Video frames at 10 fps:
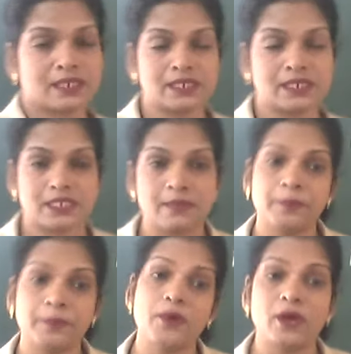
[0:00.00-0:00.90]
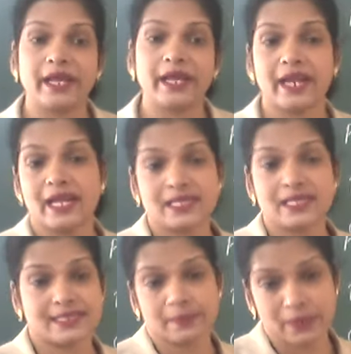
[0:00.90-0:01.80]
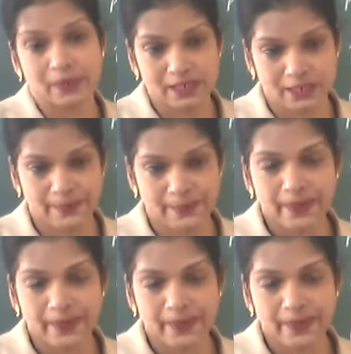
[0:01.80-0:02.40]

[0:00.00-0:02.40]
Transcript: the term polarizability.